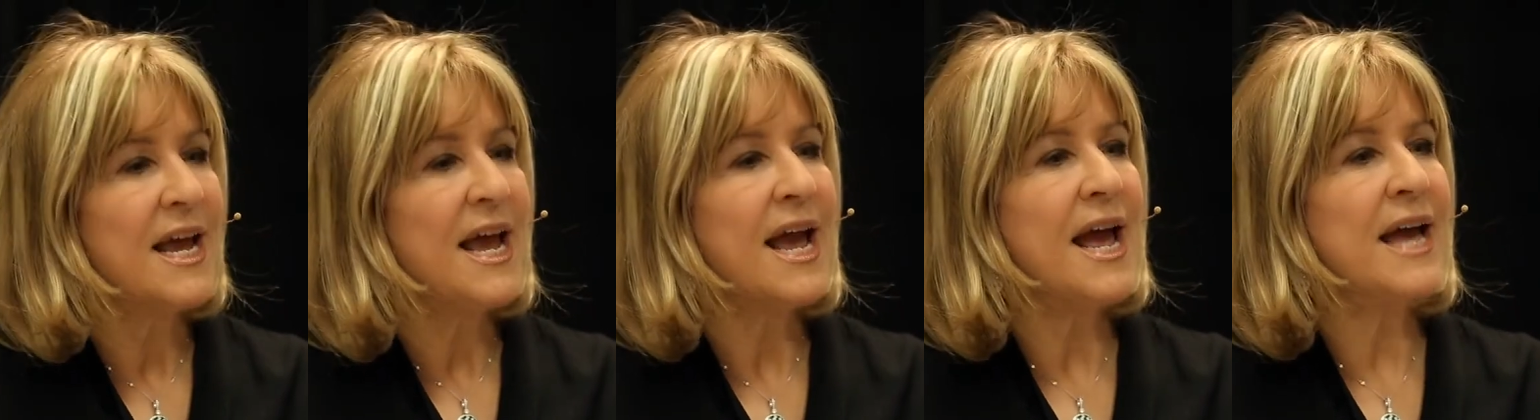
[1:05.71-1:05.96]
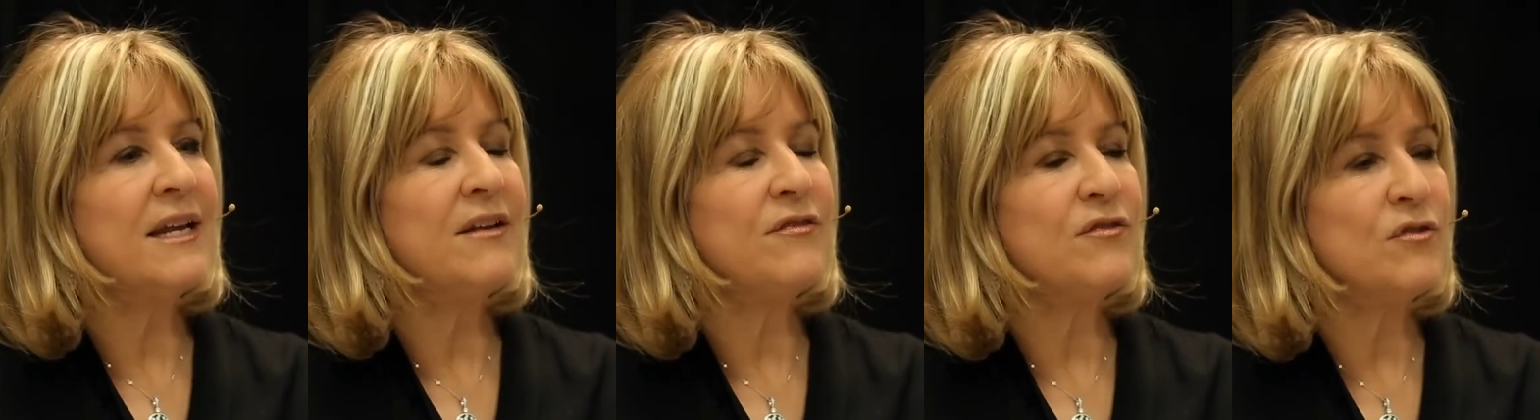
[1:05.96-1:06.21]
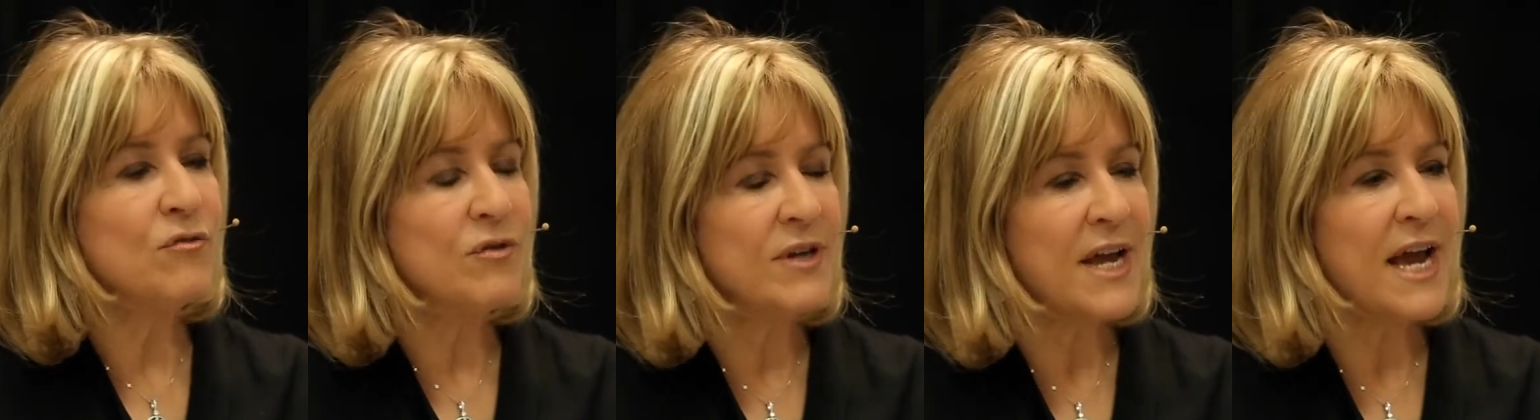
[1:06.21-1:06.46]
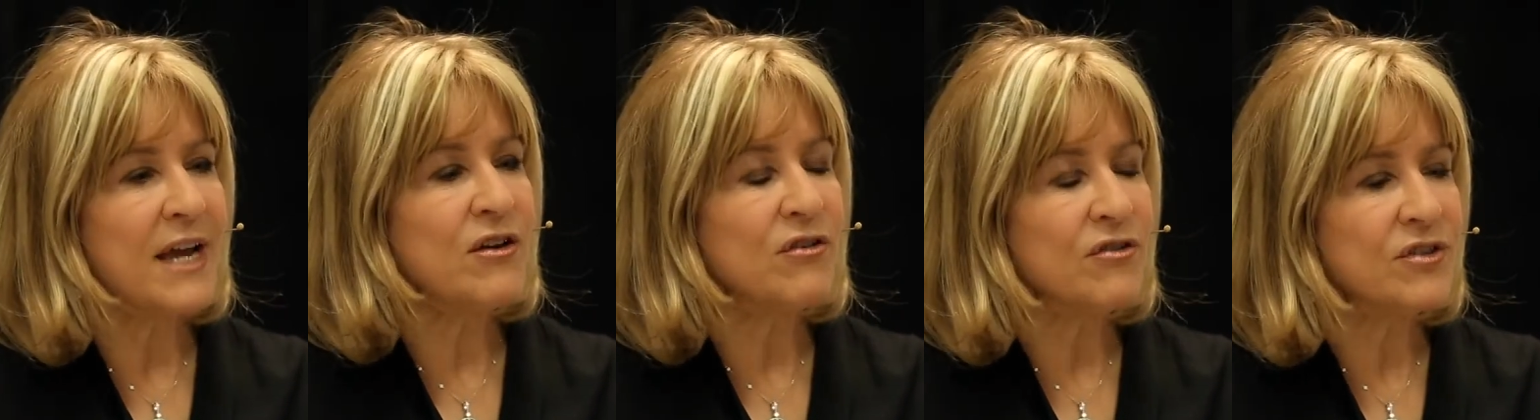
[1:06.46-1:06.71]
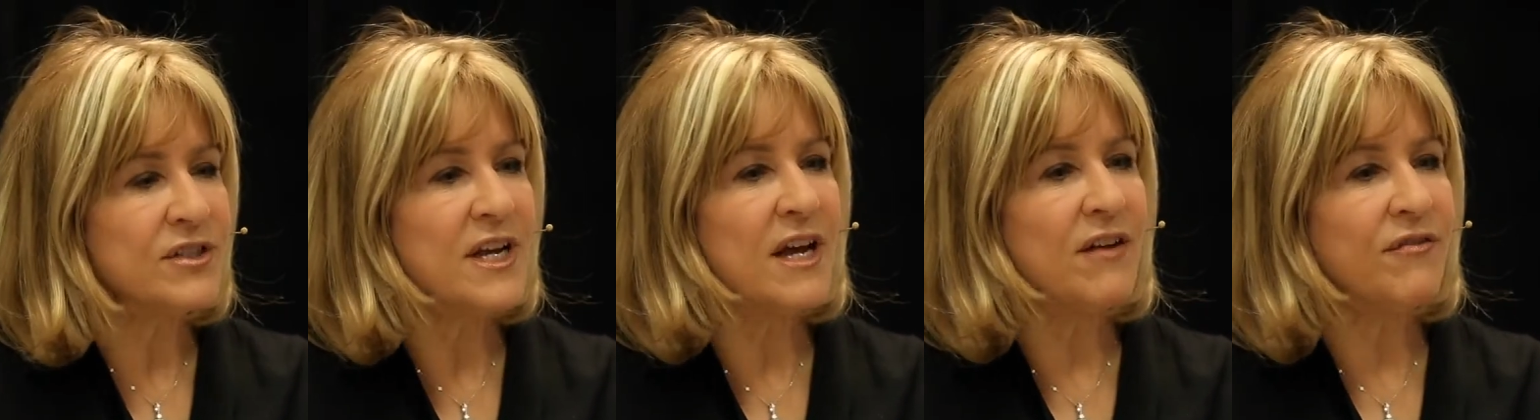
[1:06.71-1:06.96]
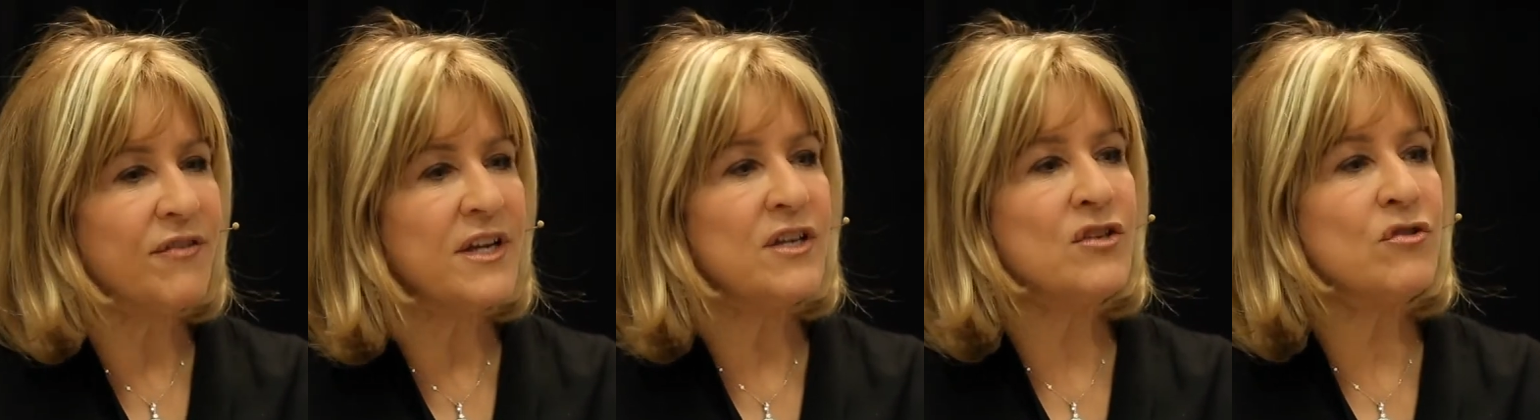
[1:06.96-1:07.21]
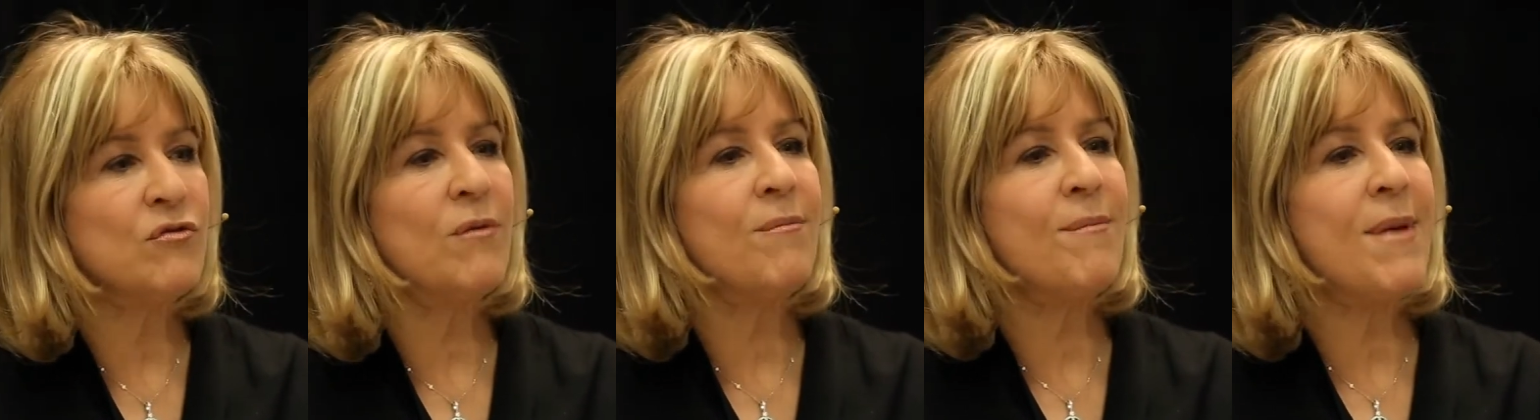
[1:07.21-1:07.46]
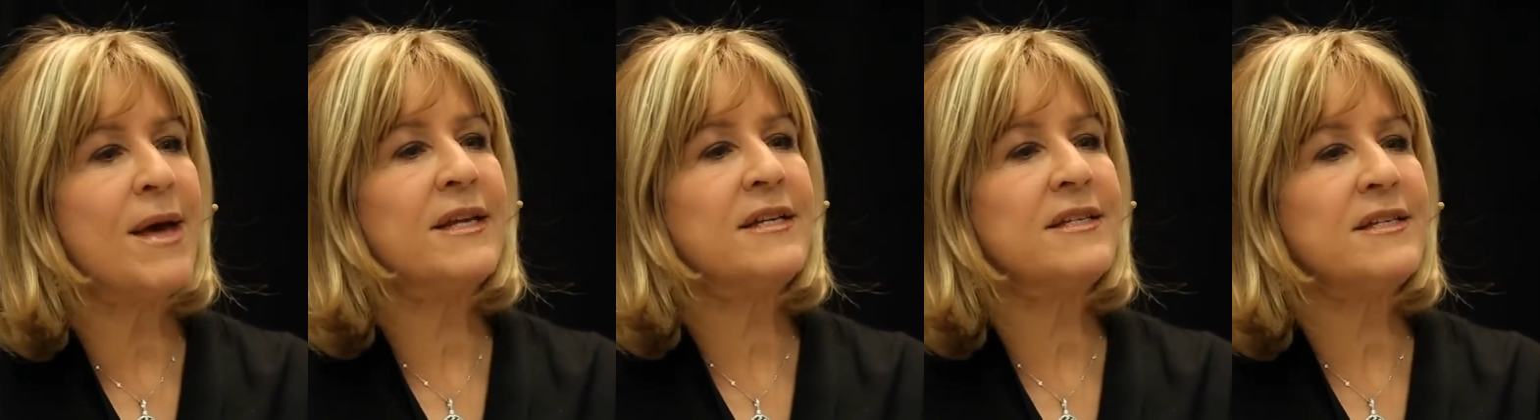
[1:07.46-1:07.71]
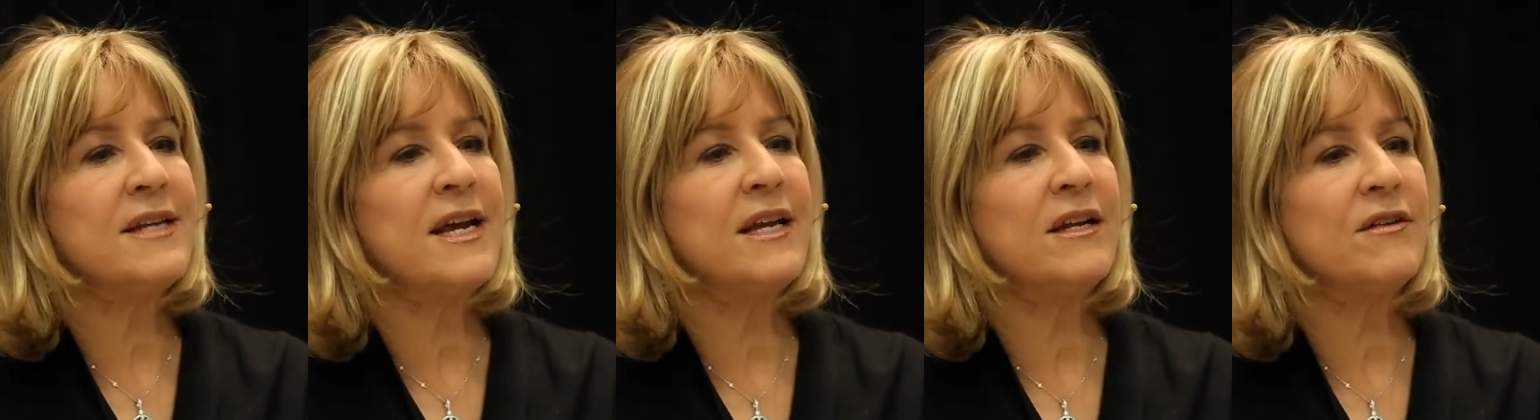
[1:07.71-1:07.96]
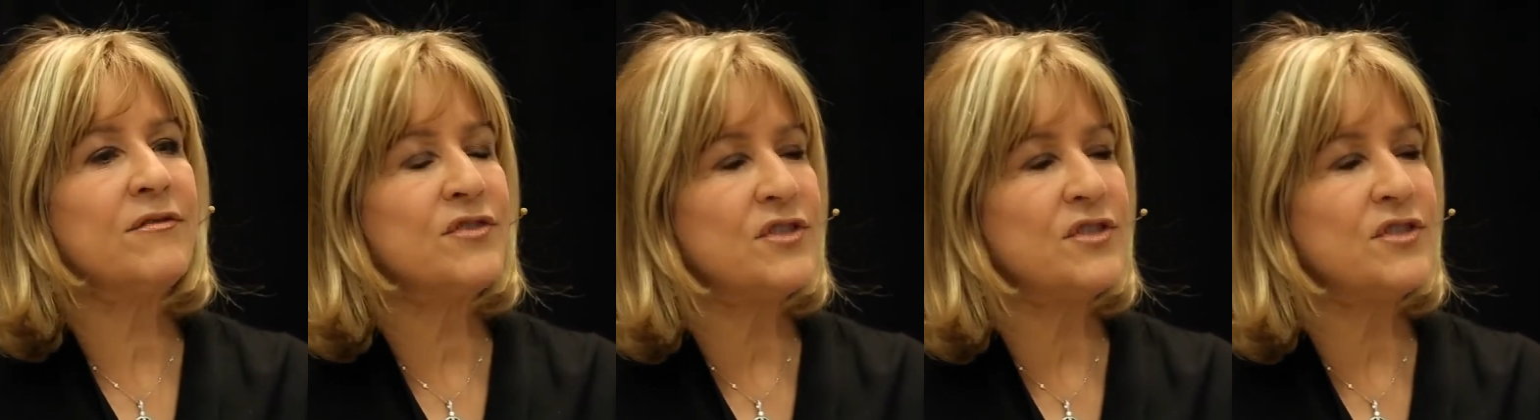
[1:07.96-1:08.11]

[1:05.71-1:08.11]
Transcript: and if you get yourself into a meditative